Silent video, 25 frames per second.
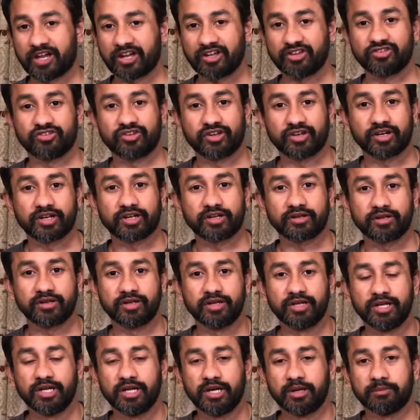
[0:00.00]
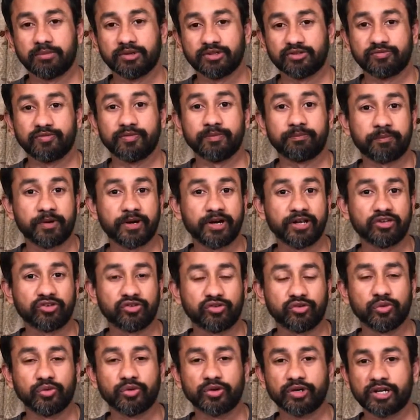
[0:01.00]
in Chennai. But pretty
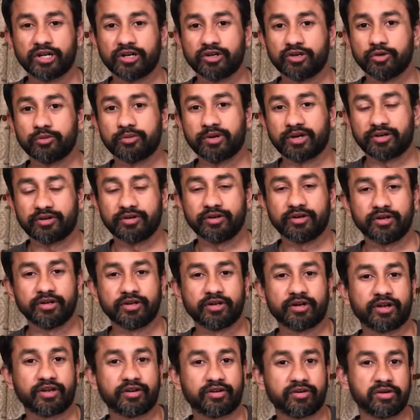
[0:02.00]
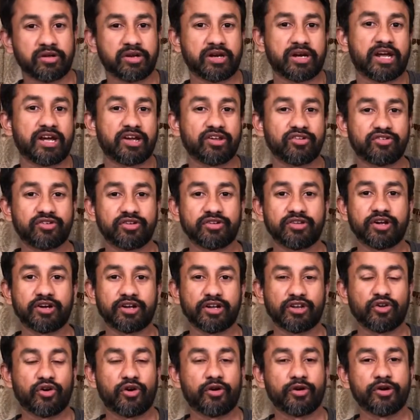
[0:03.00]
soon into my career, I realized that
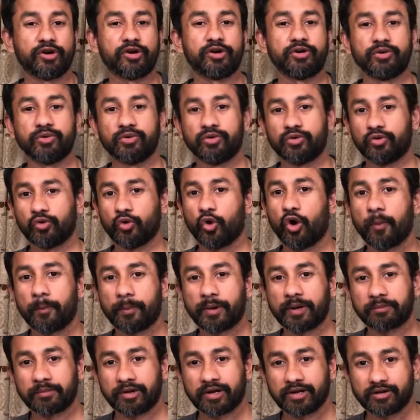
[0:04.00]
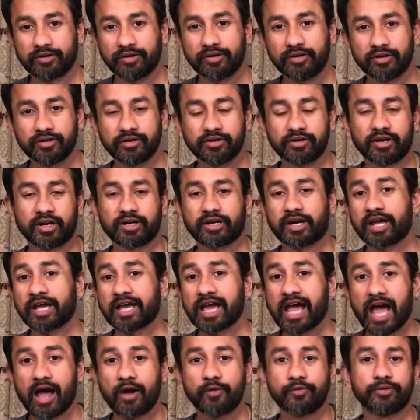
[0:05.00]
in order to drop in my career, I
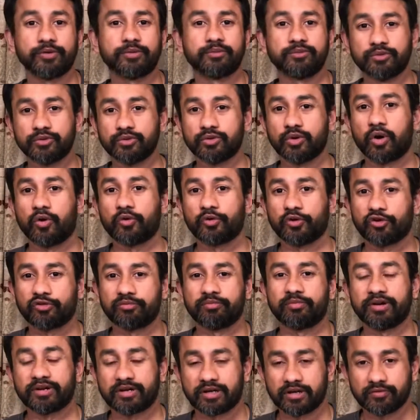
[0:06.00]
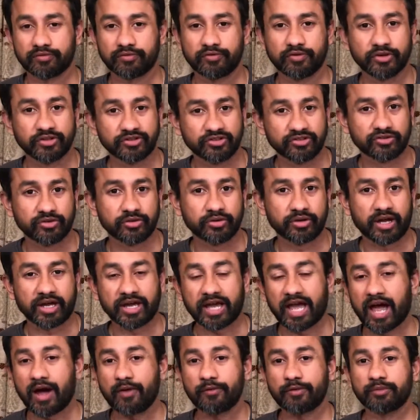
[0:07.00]
have to move out of my comfort zone. I
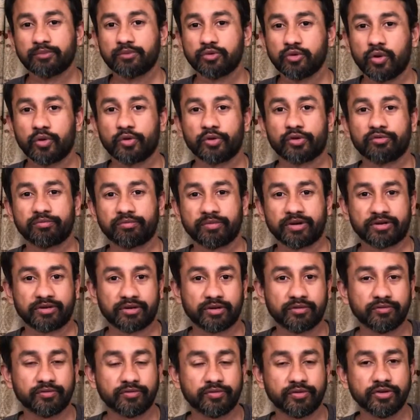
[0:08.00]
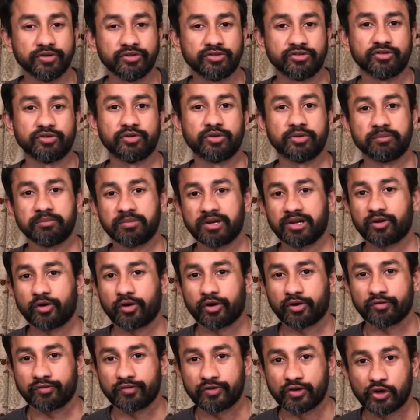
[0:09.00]
have to move out of my comfort zone, meet a
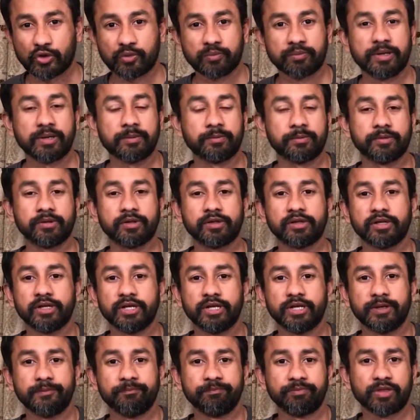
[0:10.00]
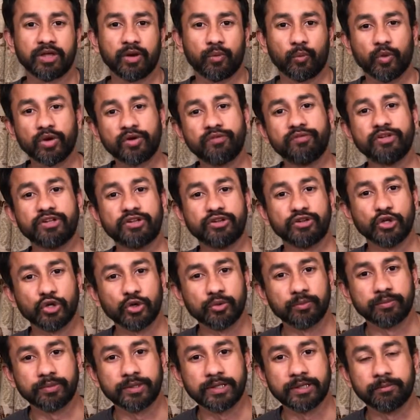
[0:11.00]
lot of new people, work with
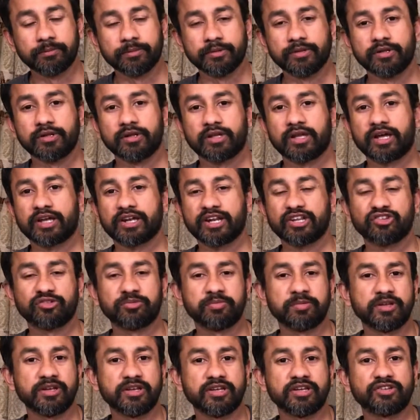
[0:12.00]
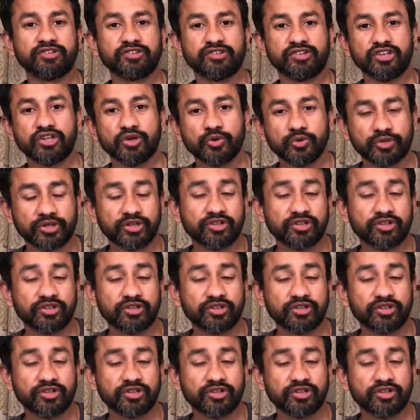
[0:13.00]
new people, and experience new